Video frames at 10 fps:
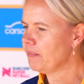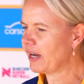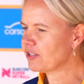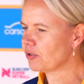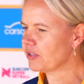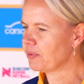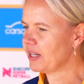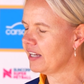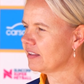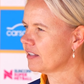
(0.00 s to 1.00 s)
make sure that
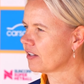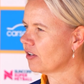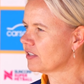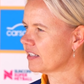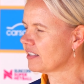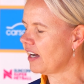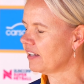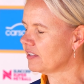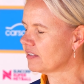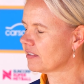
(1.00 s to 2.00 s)
we hit the contest
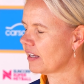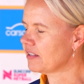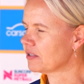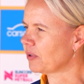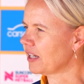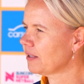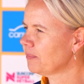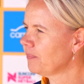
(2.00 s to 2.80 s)
hard this, uh, this week.